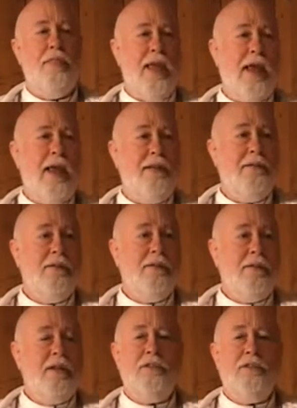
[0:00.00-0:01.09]
than
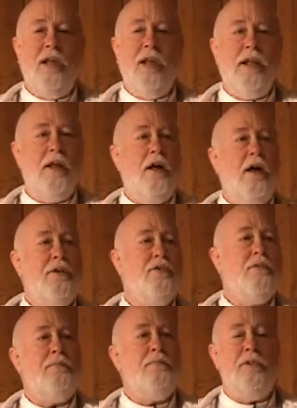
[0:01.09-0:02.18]
take
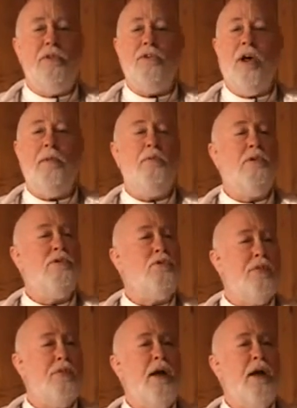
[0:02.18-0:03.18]
100 disciples or